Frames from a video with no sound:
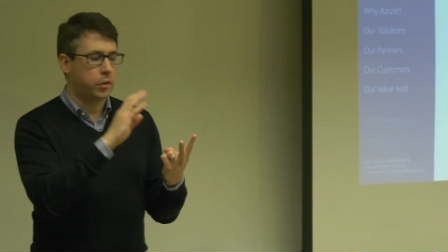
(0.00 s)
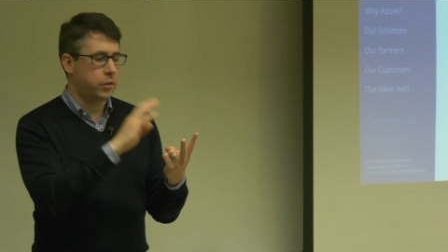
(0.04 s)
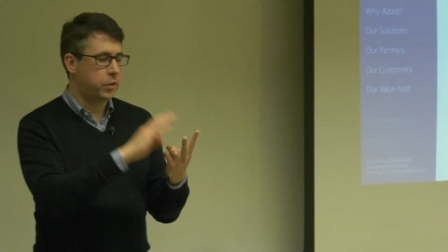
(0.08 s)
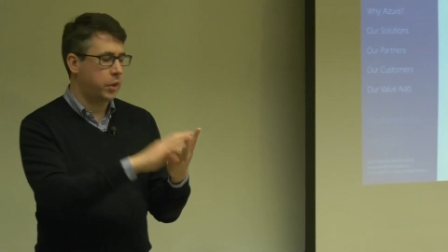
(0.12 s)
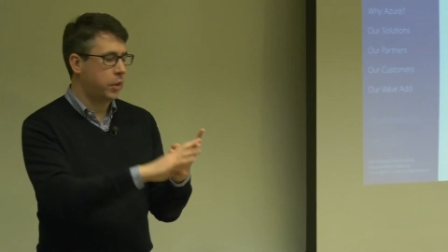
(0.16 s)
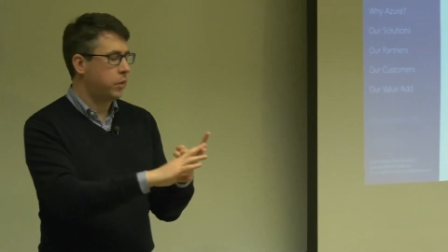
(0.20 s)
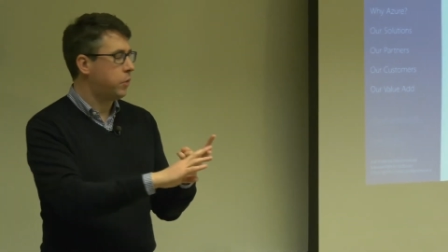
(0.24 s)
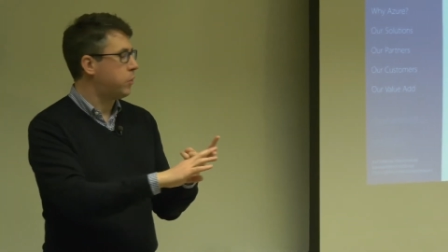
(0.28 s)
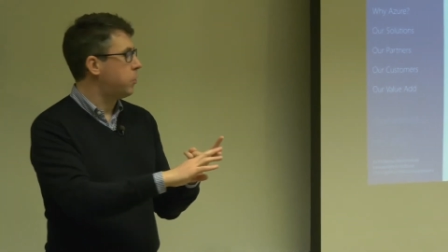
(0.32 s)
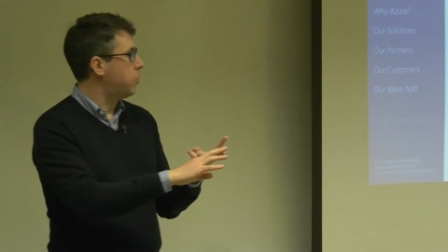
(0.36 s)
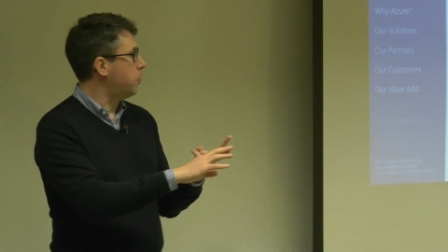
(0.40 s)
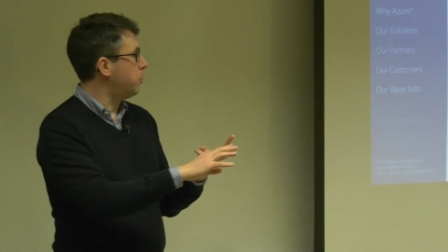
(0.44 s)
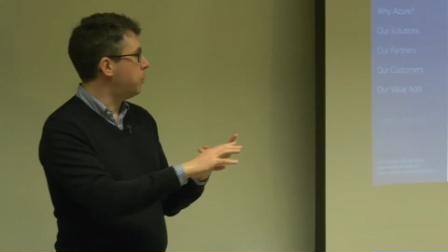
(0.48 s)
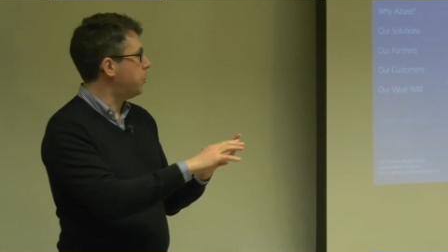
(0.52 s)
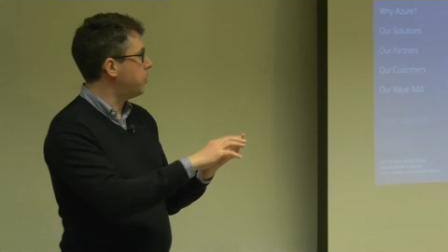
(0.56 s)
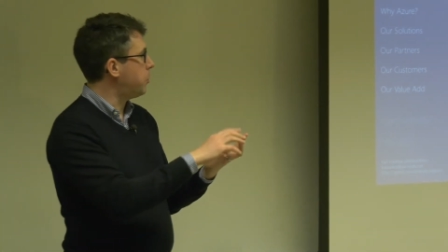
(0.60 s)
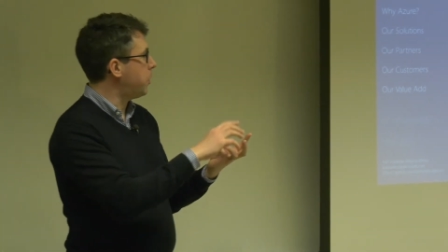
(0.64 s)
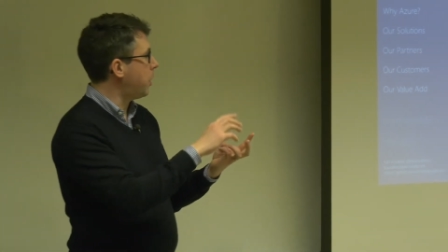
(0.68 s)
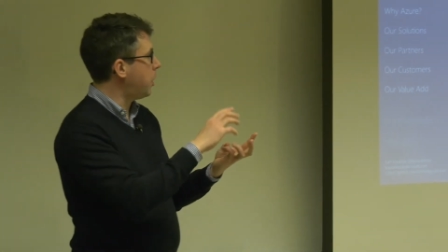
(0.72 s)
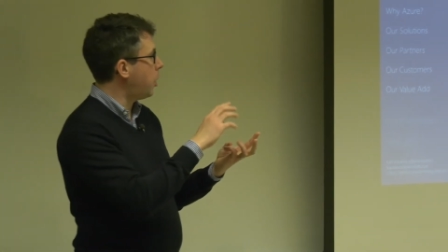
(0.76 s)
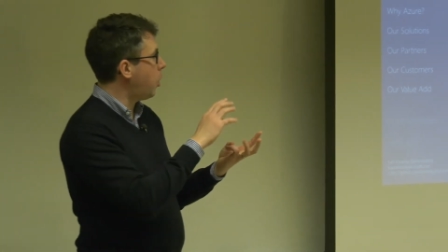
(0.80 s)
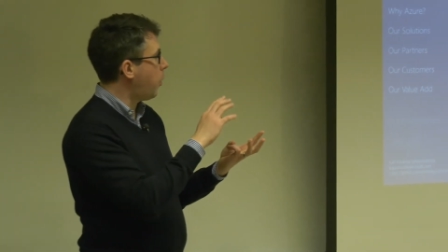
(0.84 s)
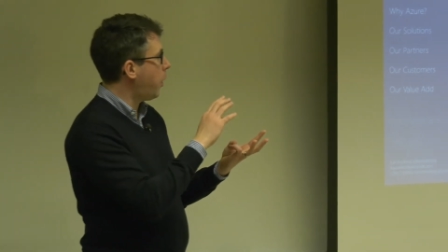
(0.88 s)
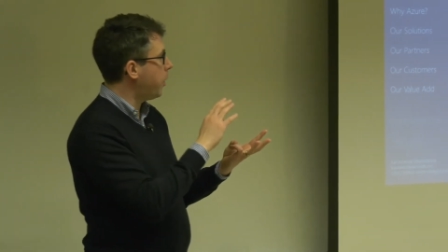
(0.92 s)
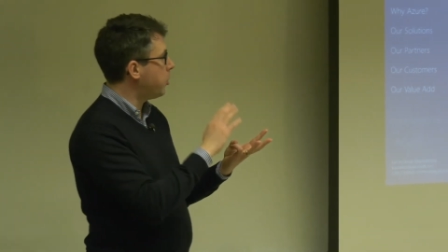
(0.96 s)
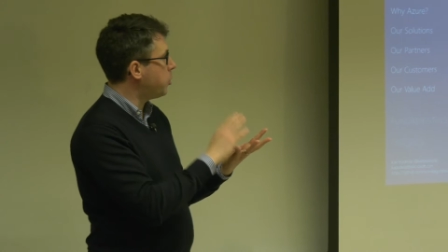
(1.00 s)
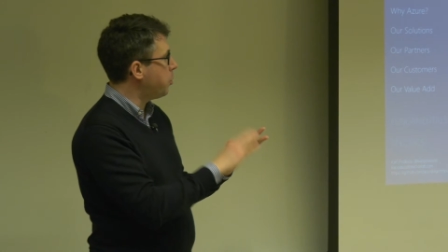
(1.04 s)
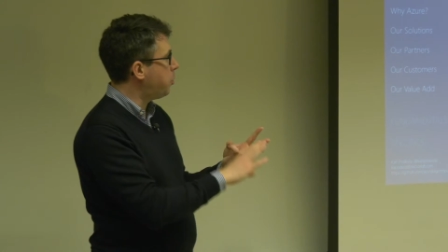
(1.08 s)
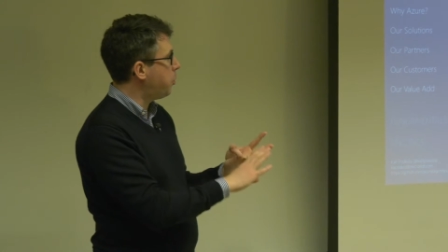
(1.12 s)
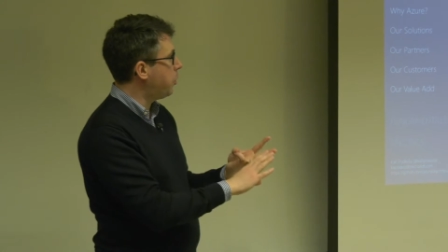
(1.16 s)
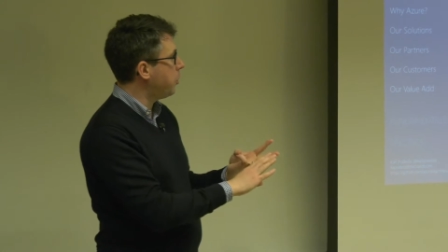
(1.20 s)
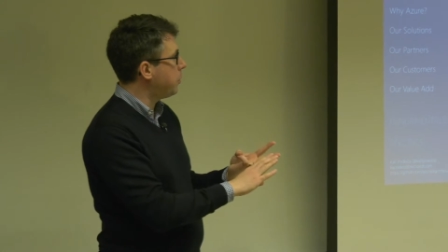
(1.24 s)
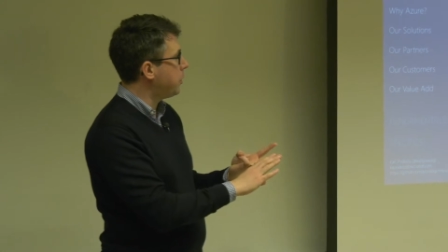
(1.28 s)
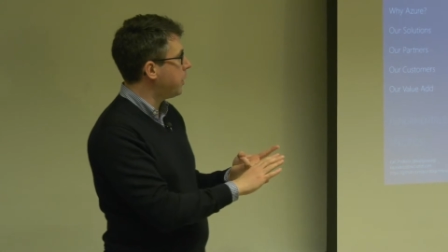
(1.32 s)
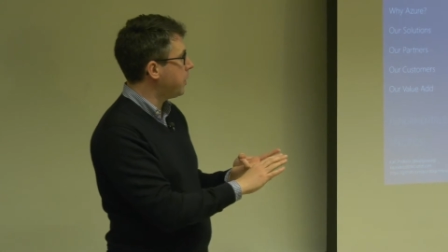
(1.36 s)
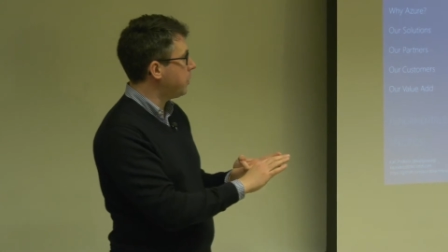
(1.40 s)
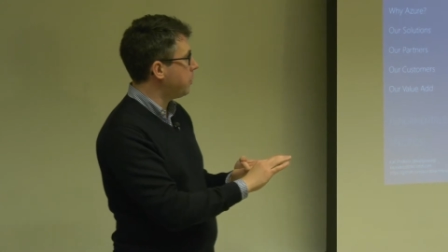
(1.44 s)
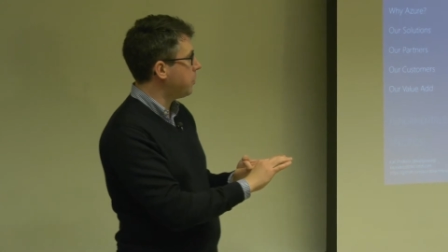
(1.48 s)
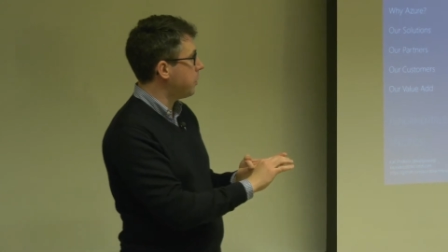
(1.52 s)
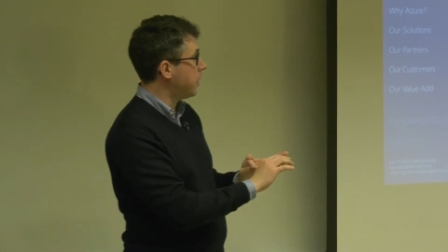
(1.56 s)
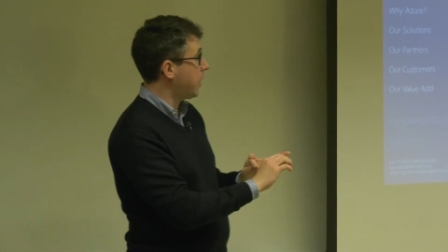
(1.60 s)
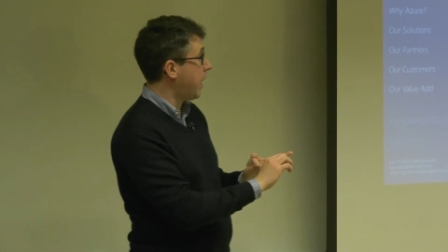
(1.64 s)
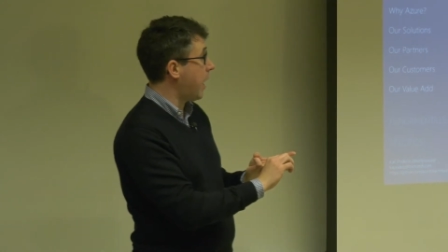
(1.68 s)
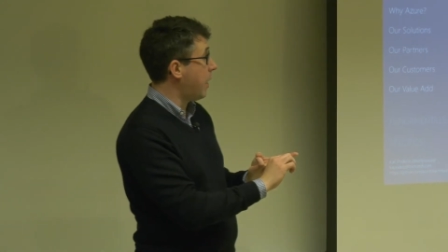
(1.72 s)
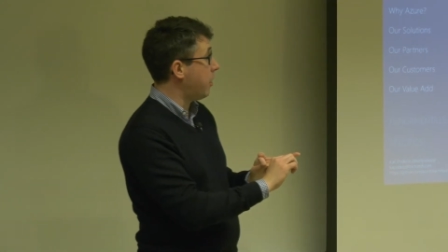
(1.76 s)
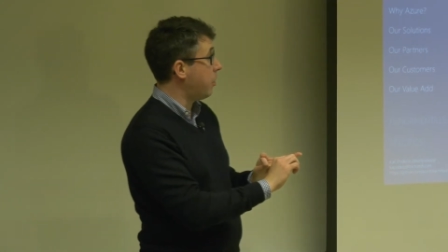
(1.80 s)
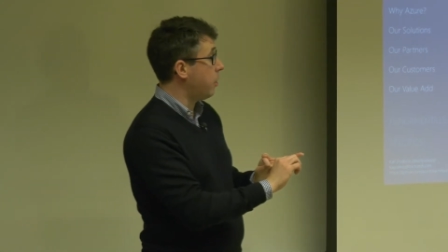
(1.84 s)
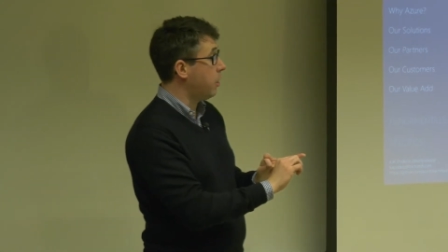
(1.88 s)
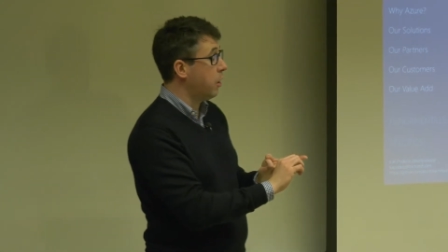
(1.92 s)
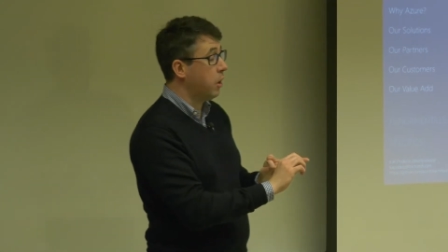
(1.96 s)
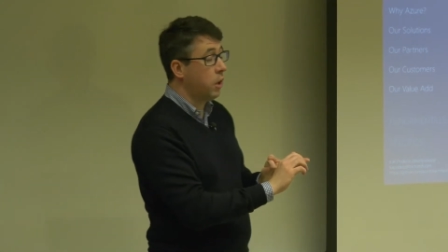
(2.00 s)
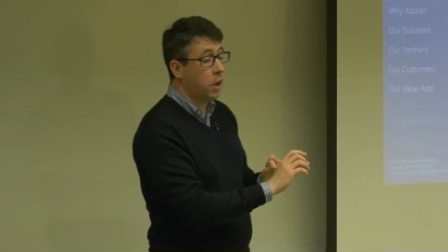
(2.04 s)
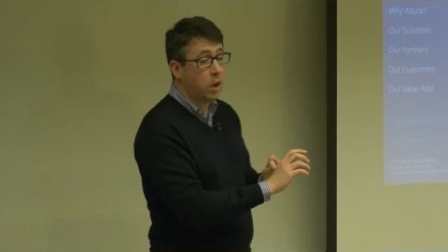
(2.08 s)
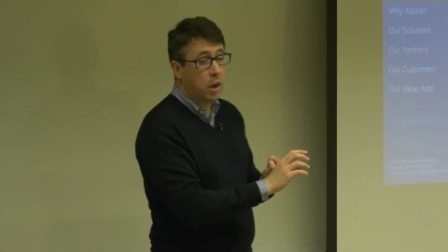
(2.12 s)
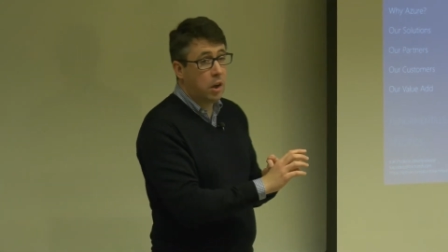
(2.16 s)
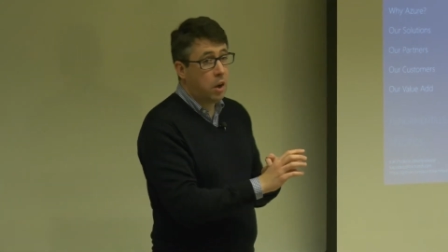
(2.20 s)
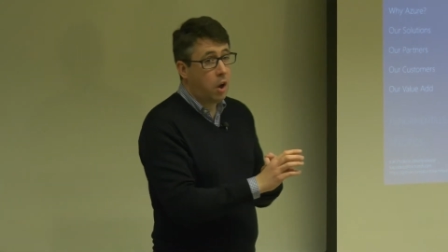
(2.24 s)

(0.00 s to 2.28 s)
systems, they know how to put things together.